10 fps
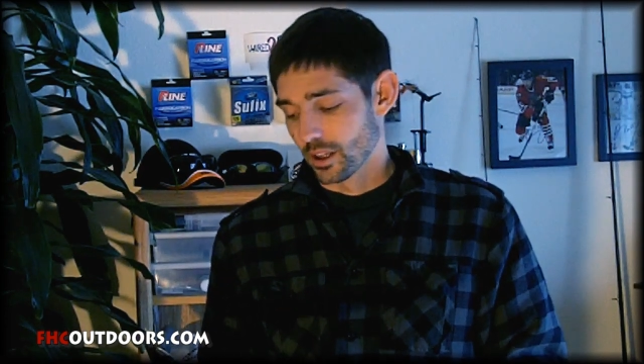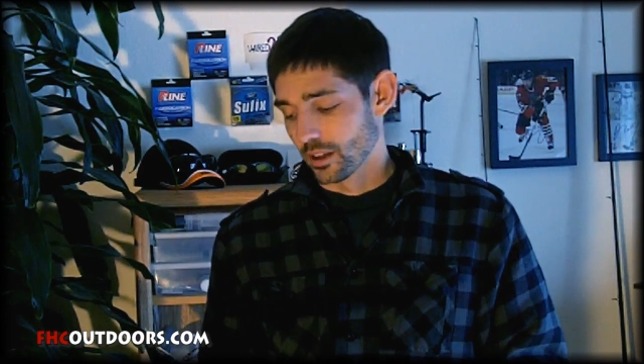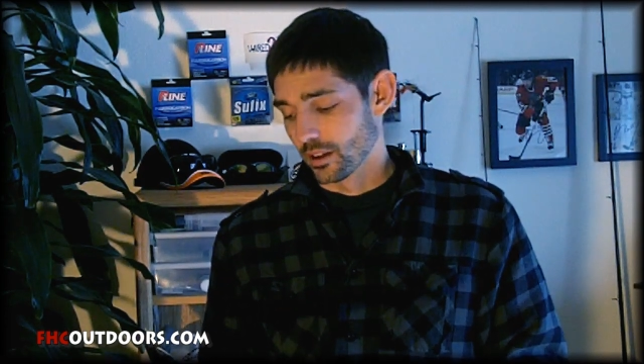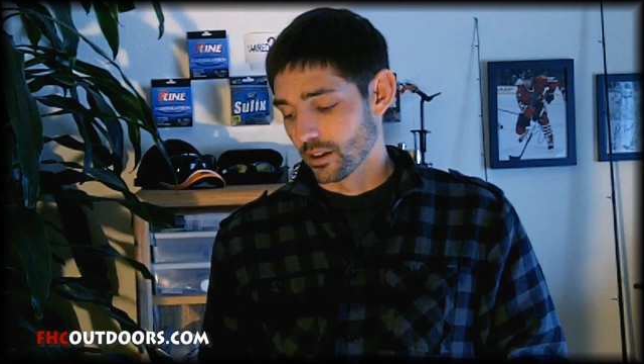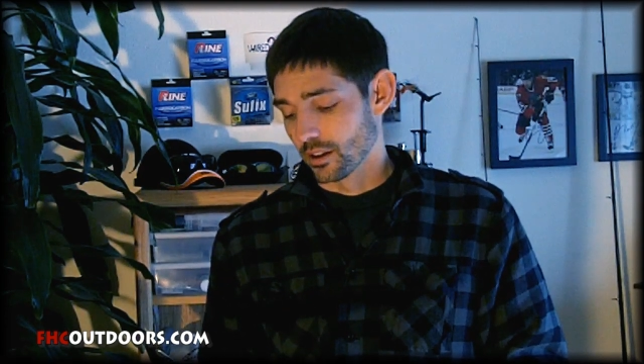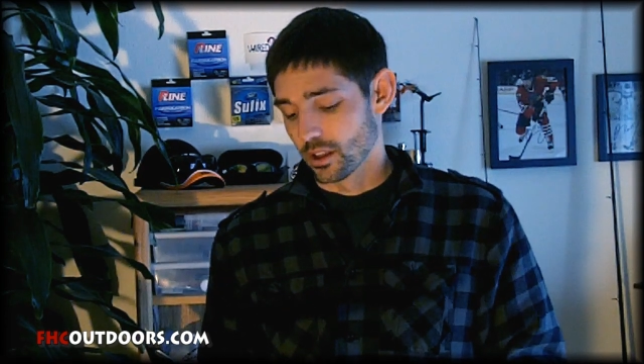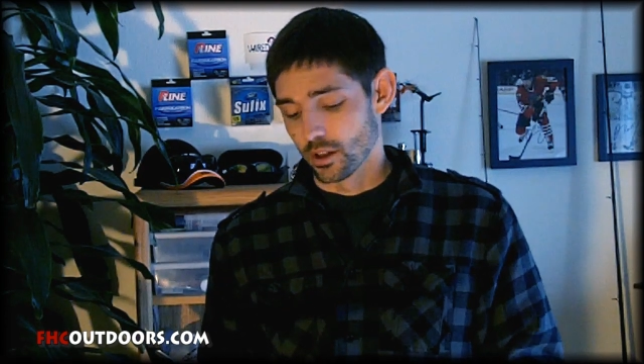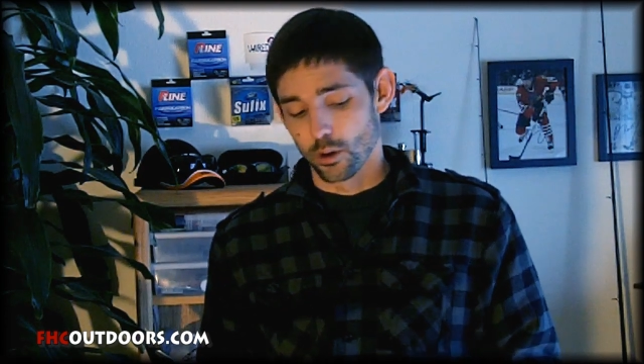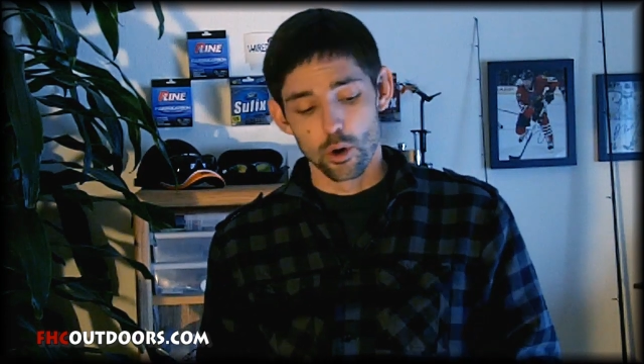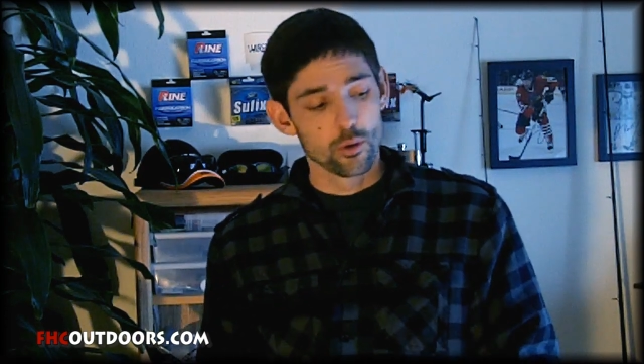and
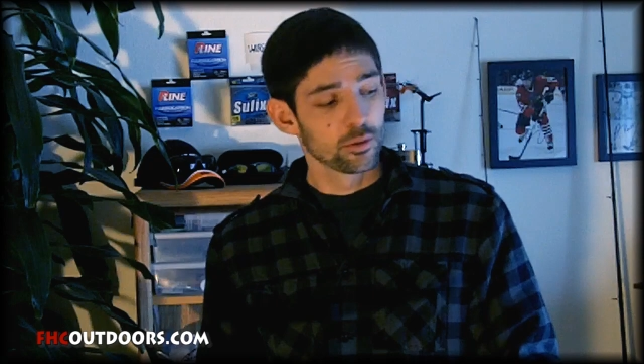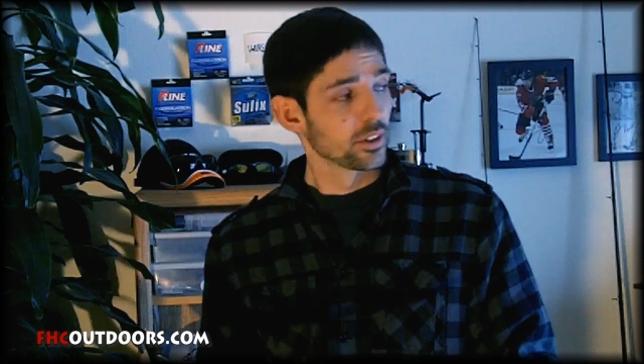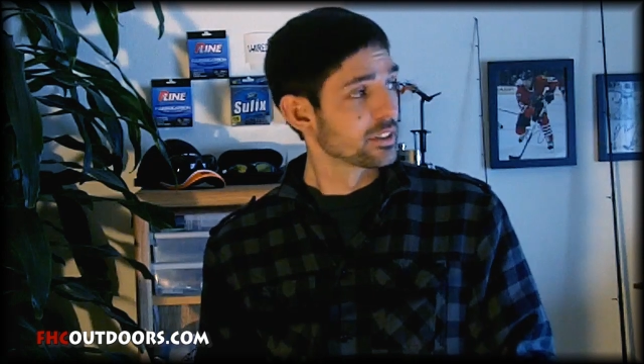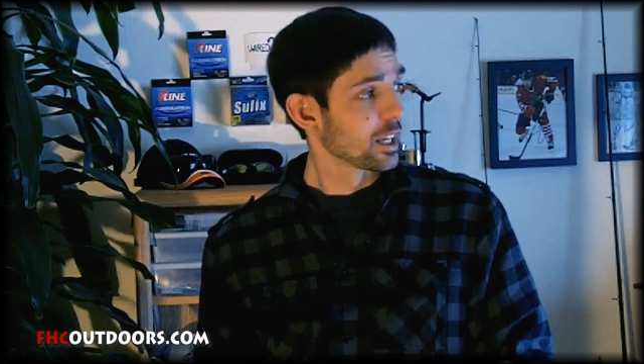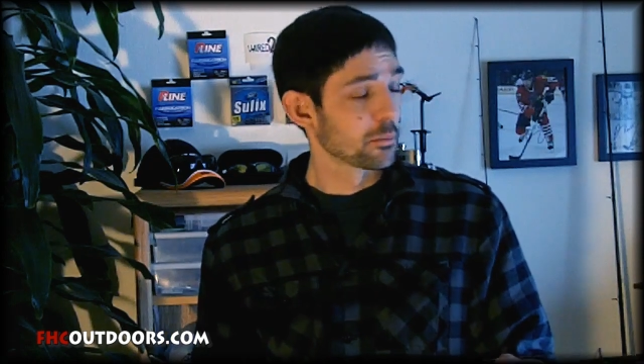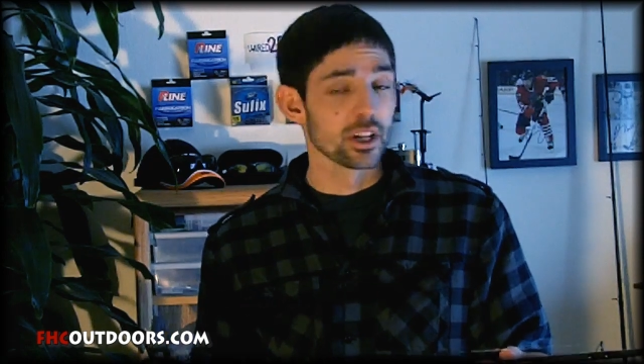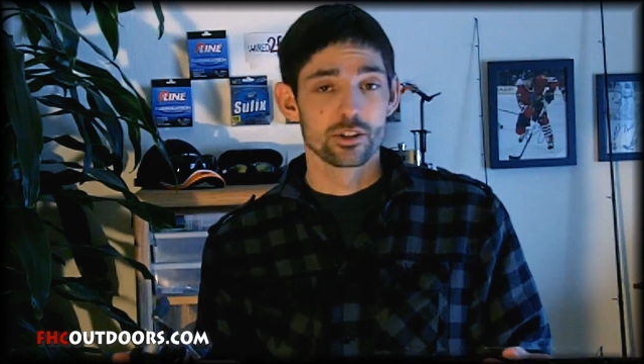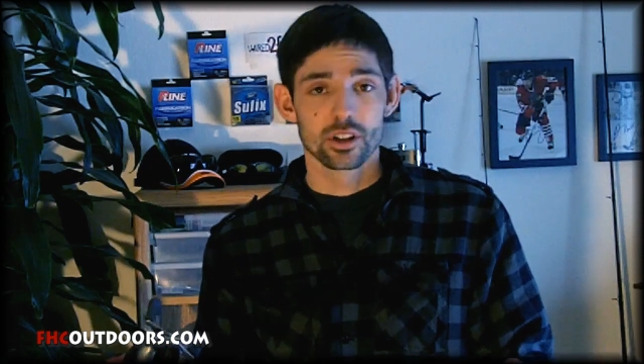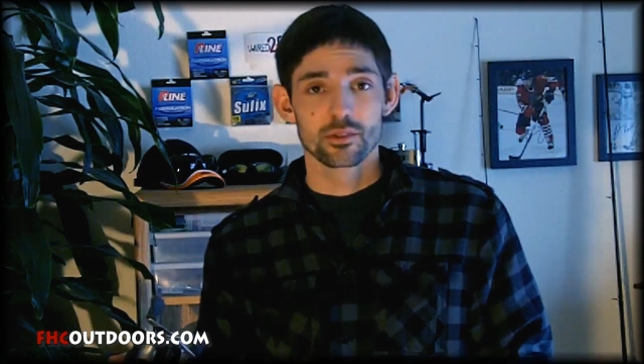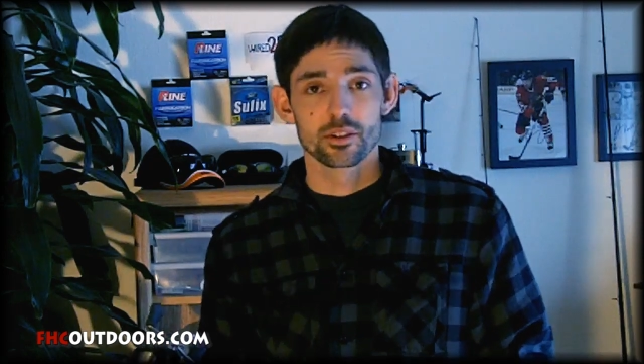it'll hopefully take my
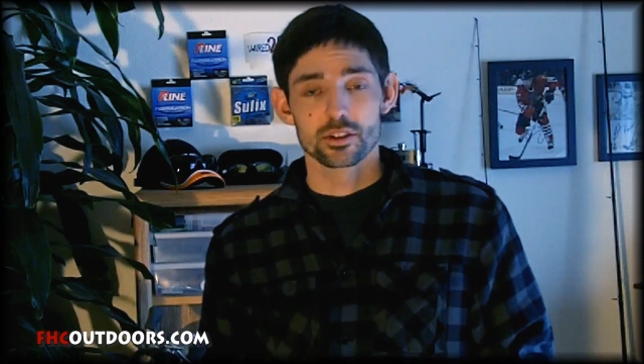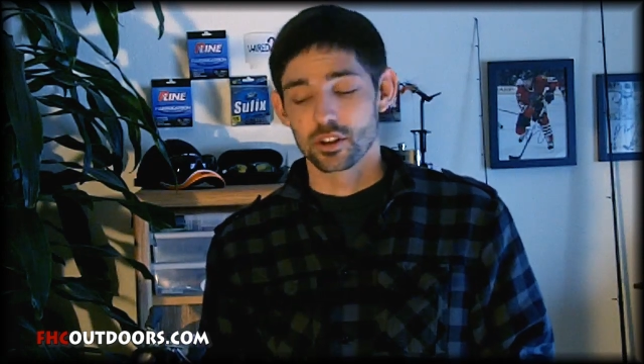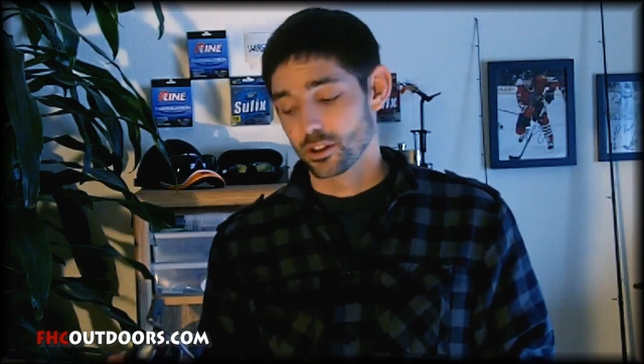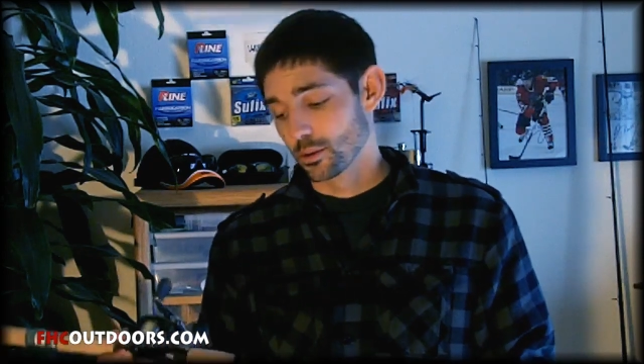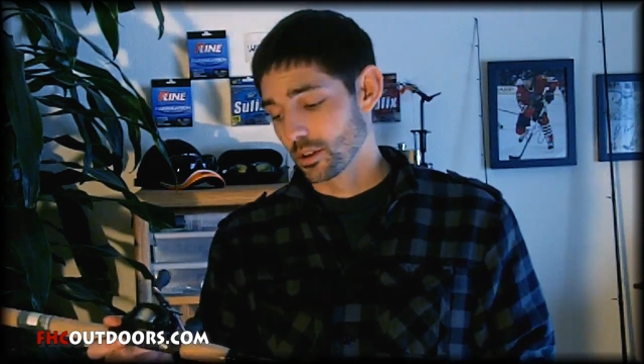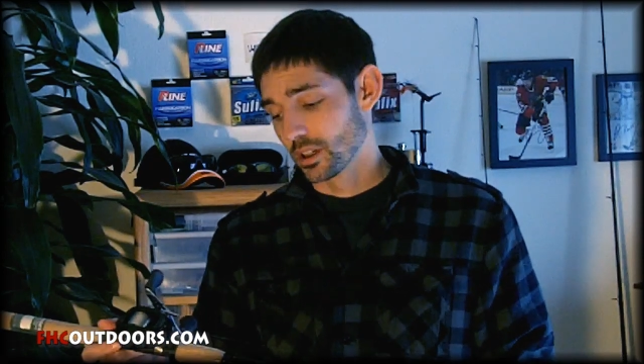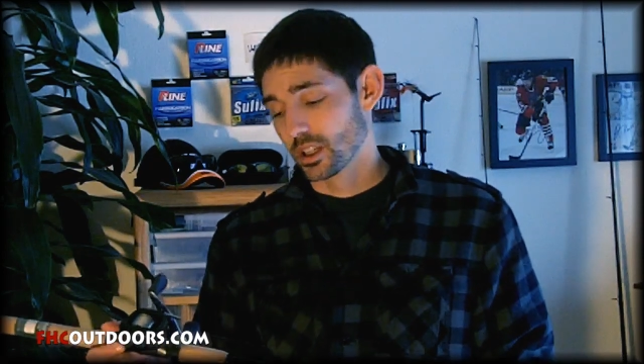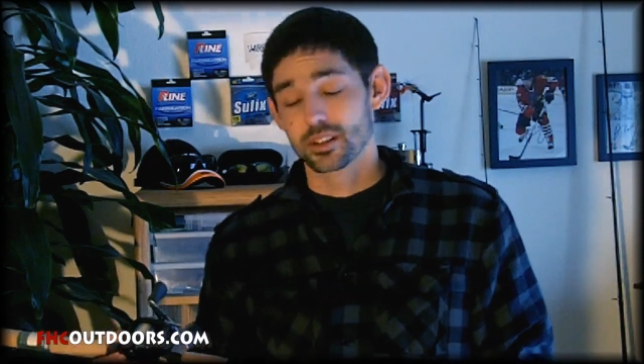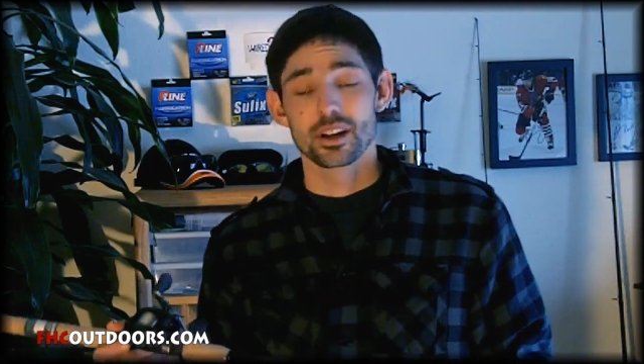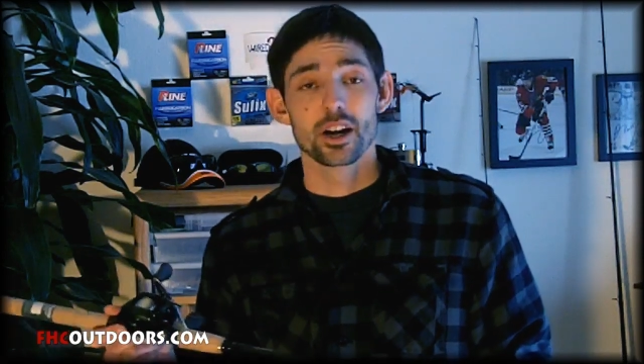jig fishing to
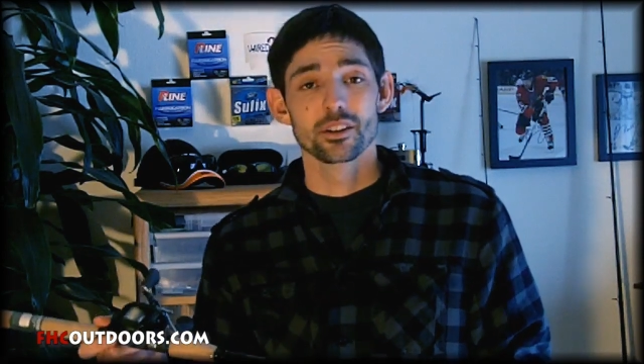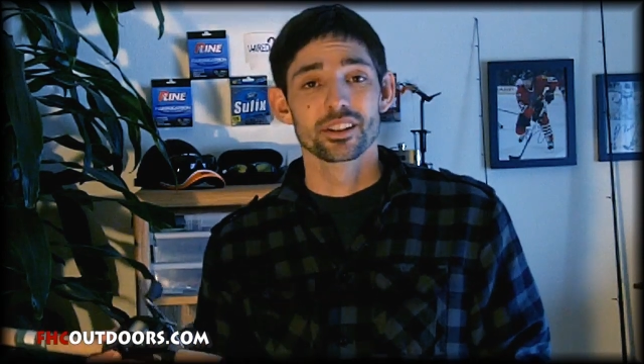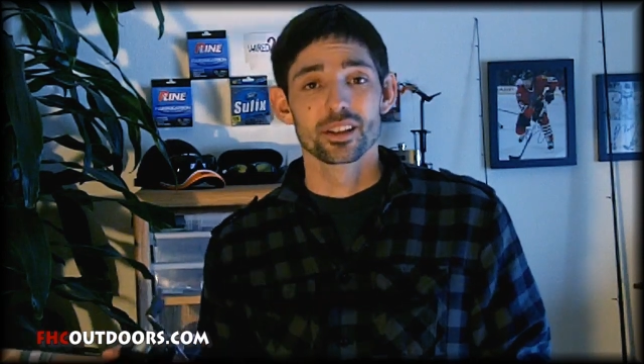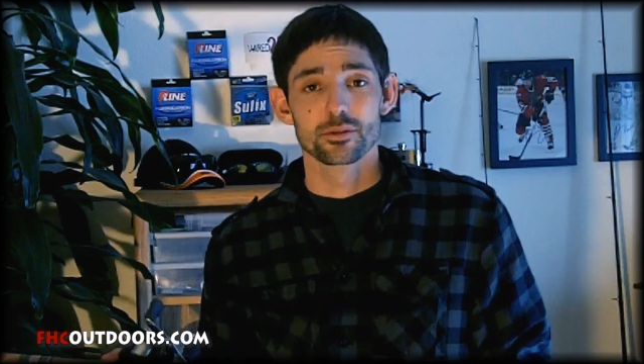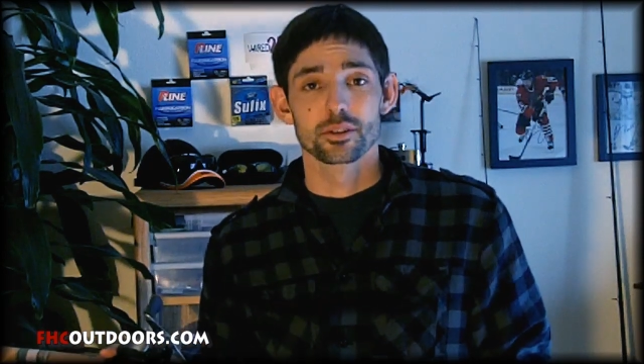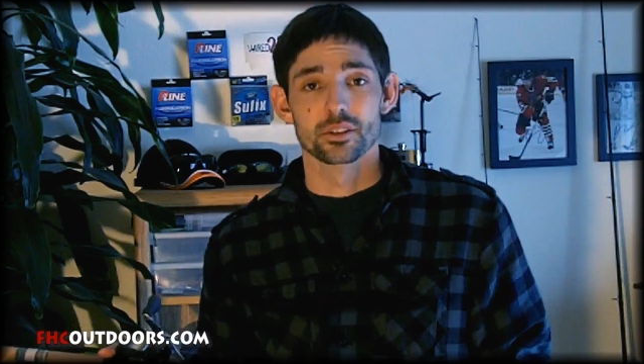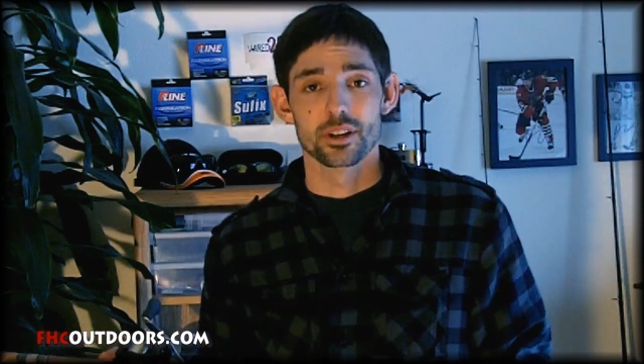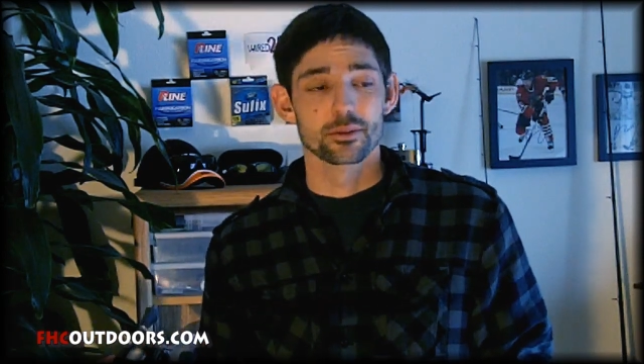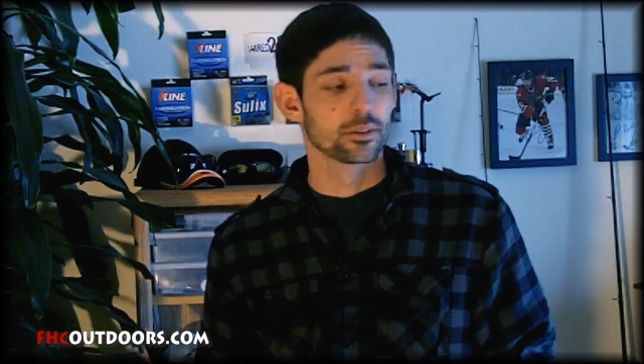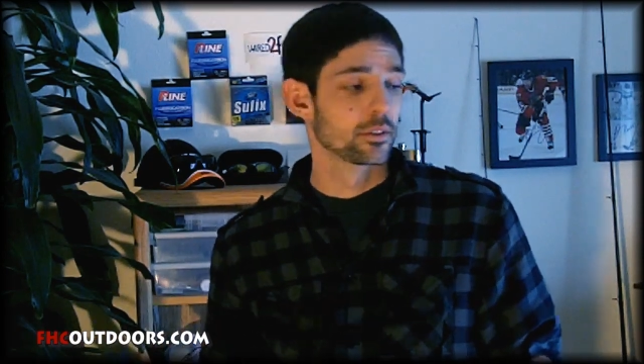an entirely different
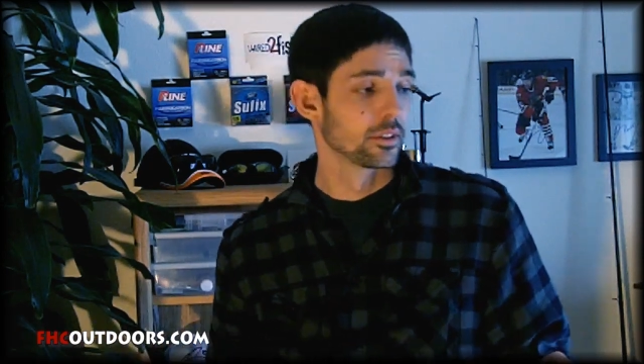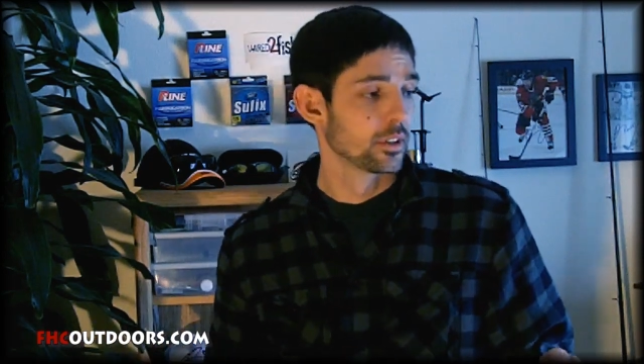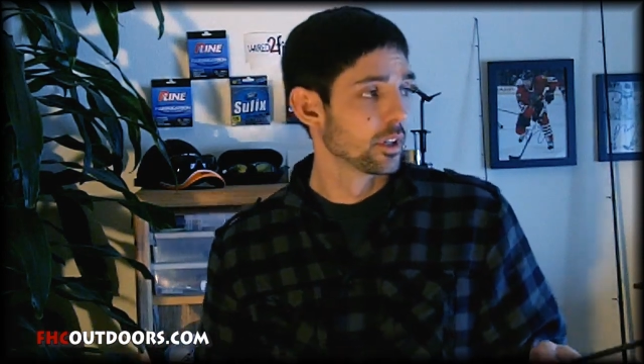level.